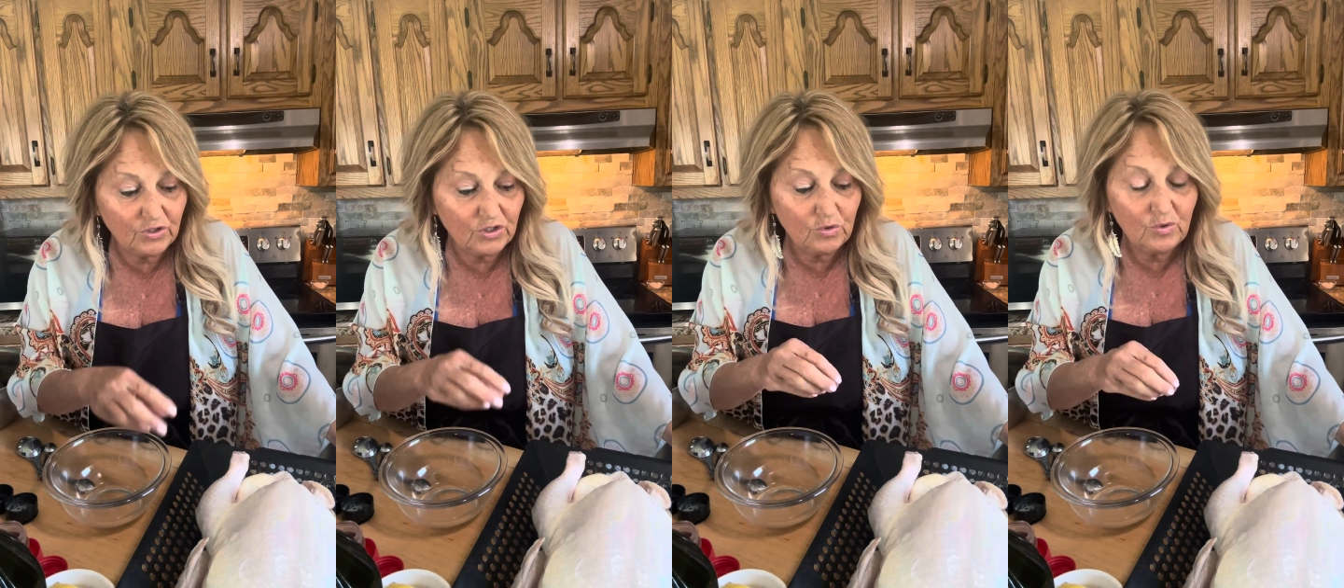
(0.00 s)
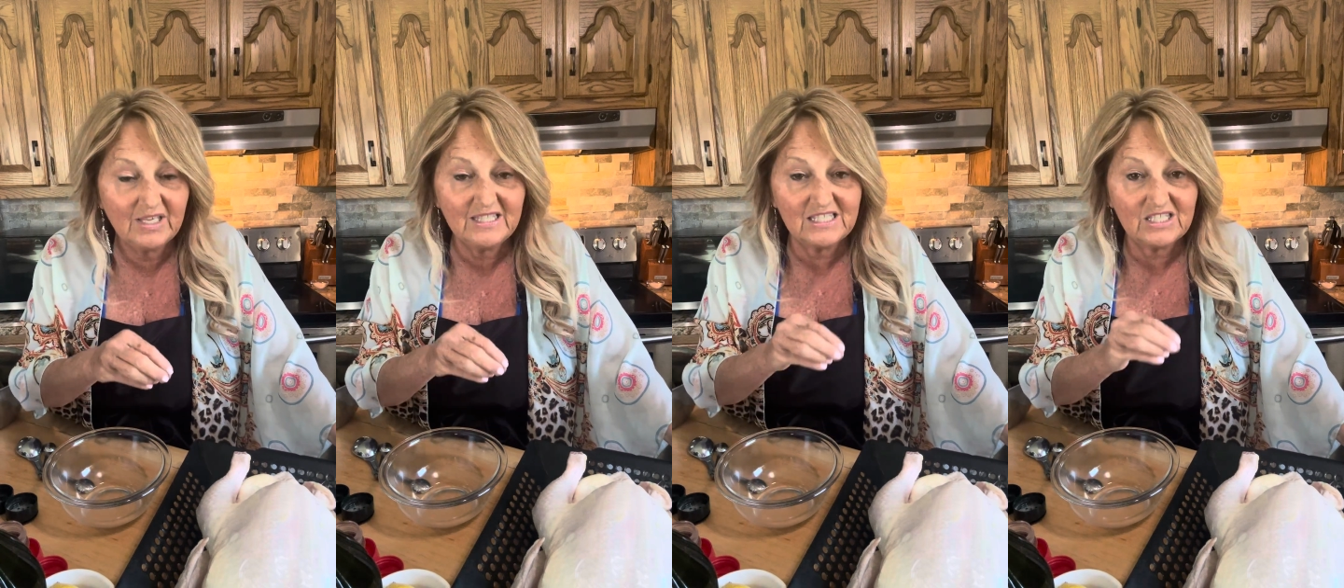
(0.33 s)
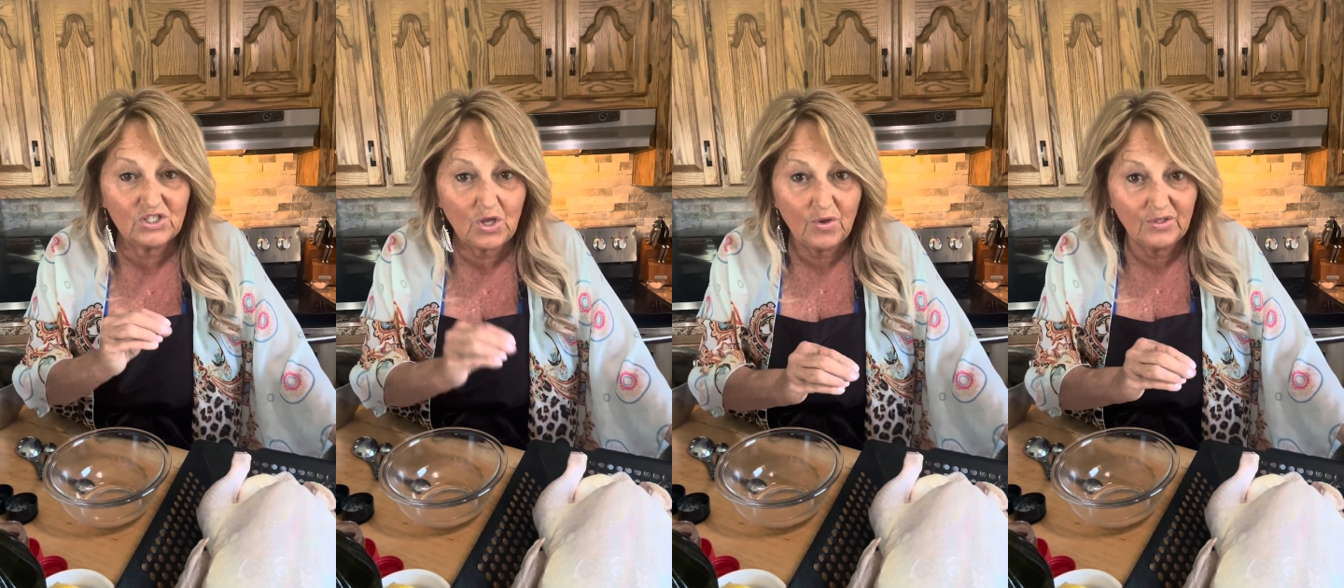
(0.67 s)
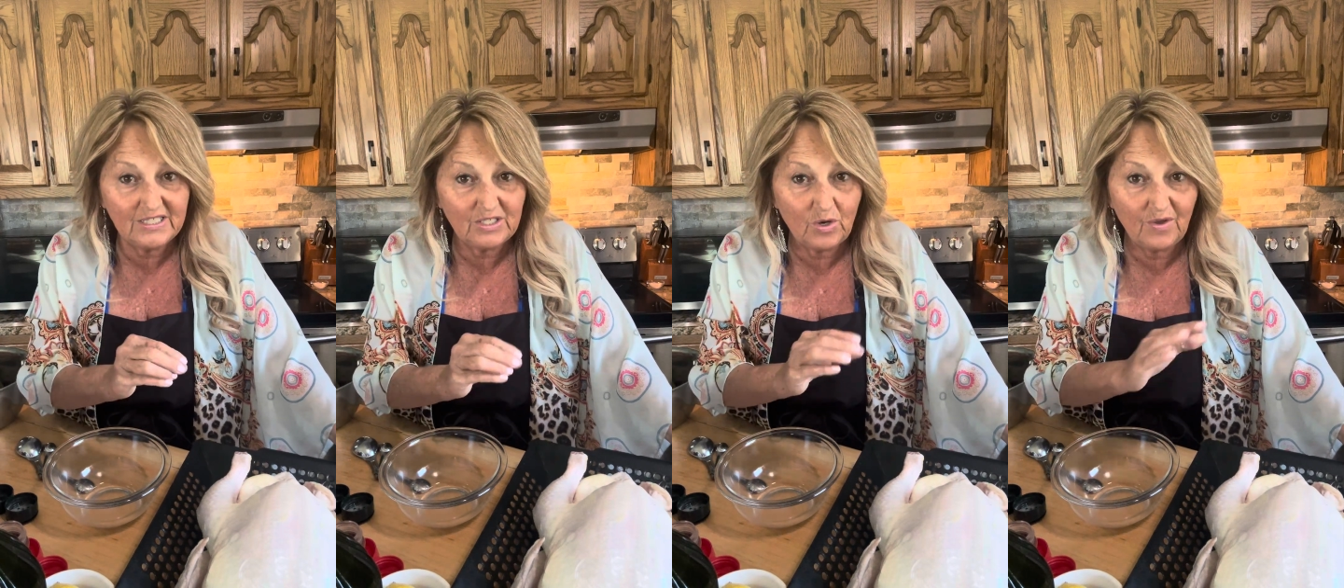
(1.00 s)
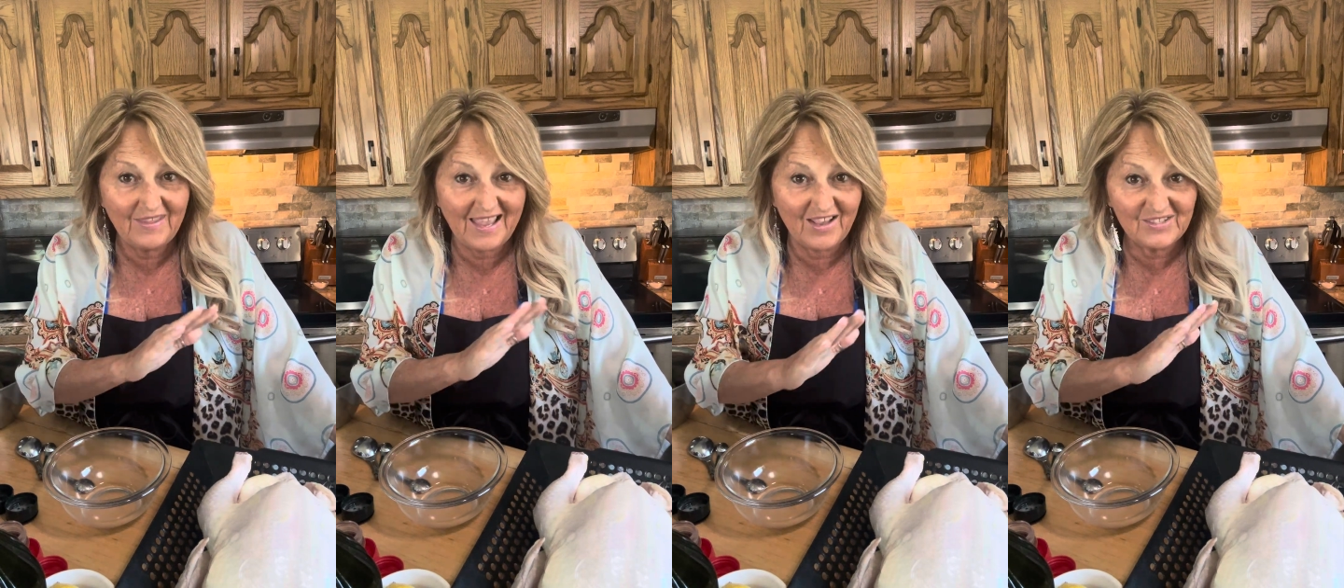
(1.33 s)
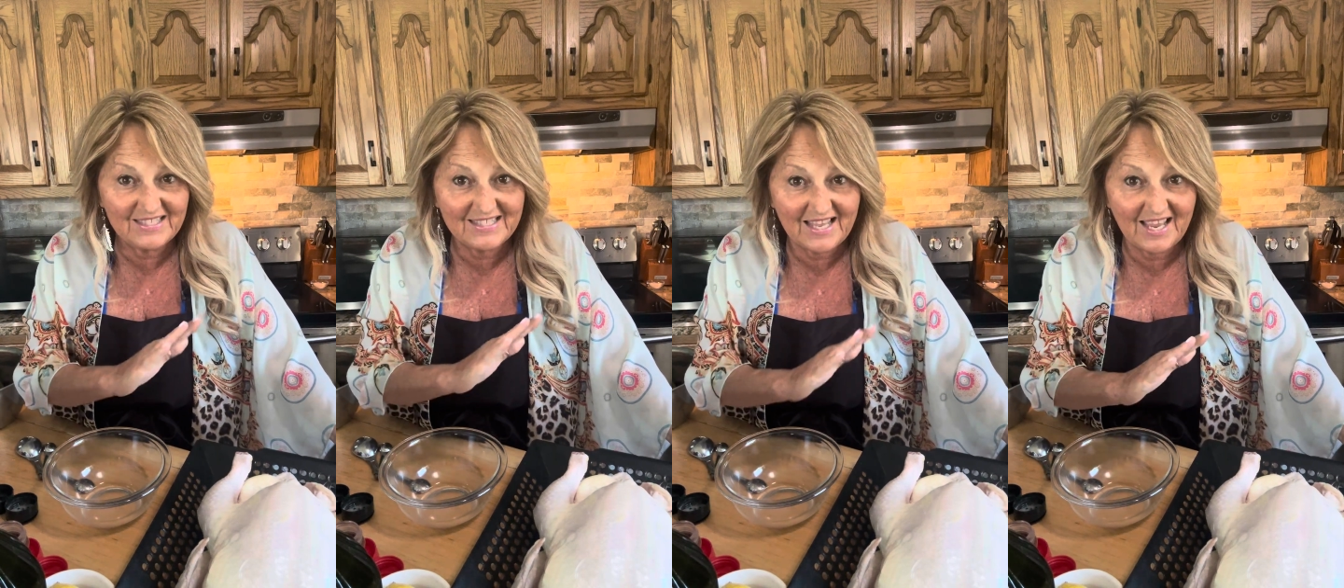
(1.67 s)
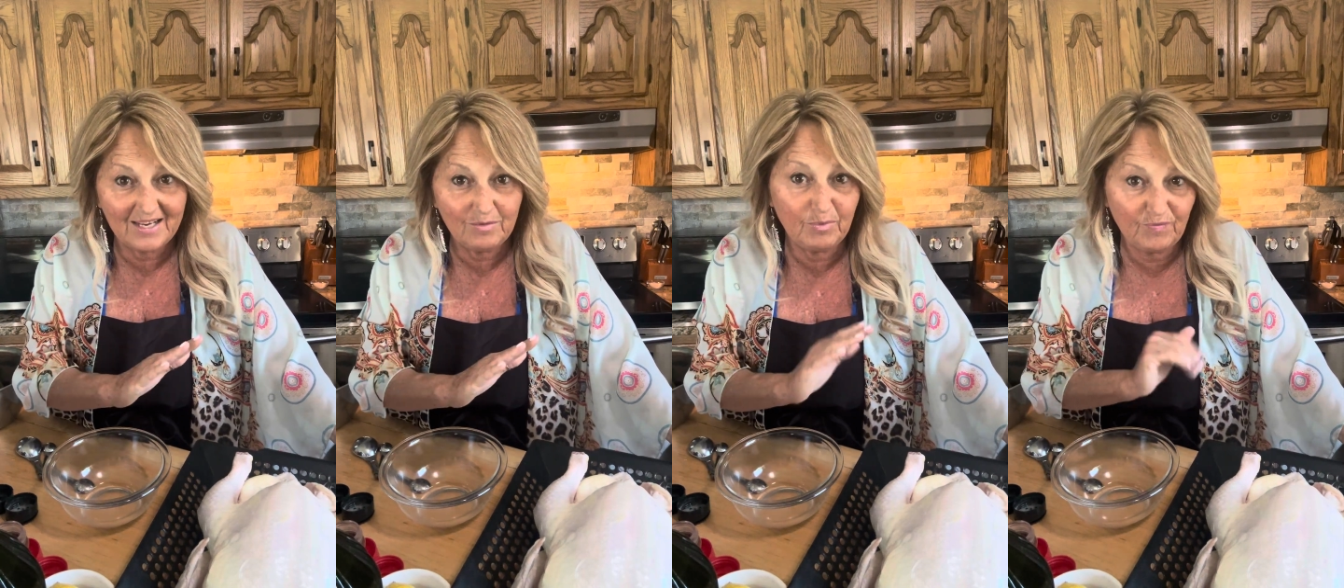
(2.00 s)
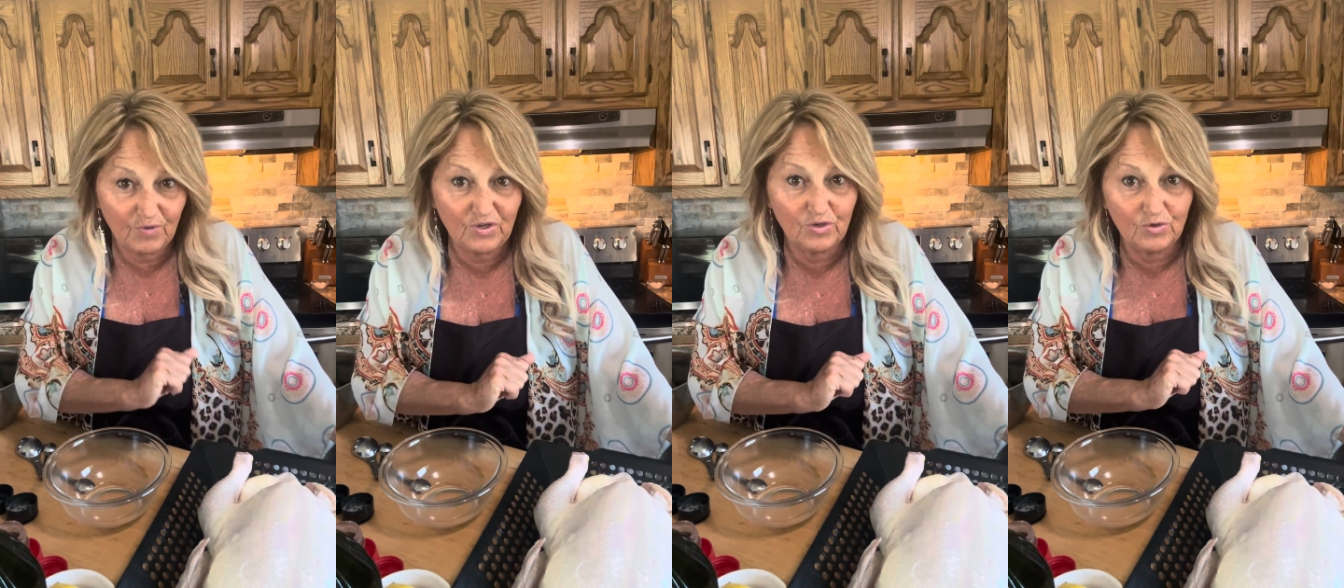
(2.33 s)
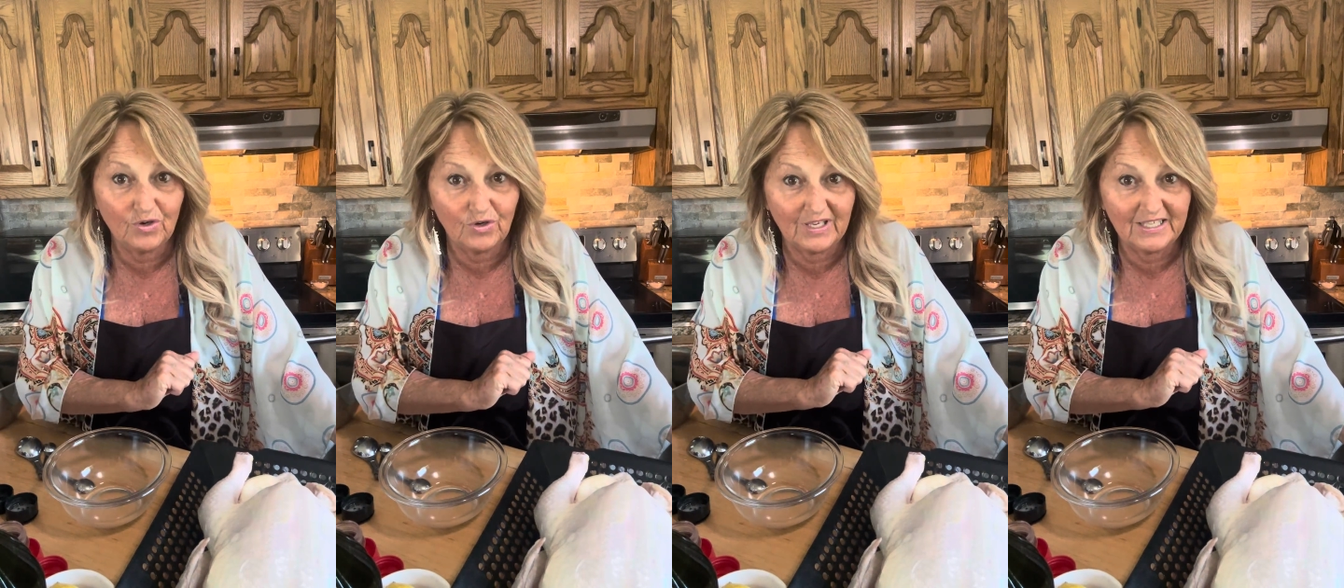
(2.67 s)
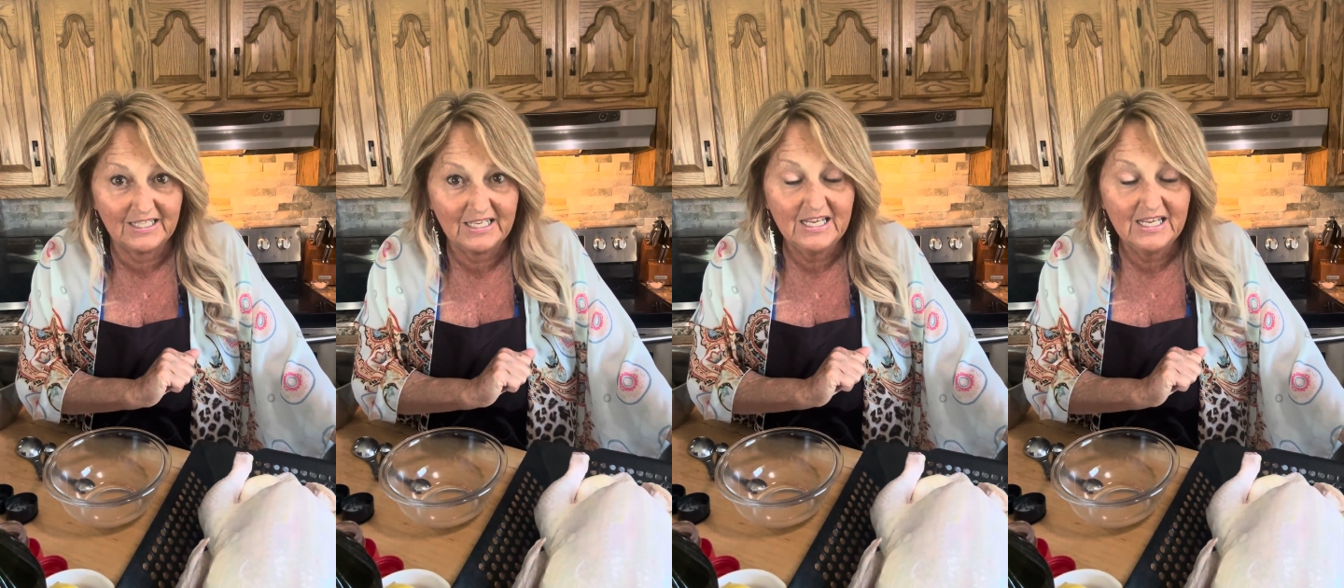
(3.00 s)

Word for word: you can salt it on the outside before you cook it.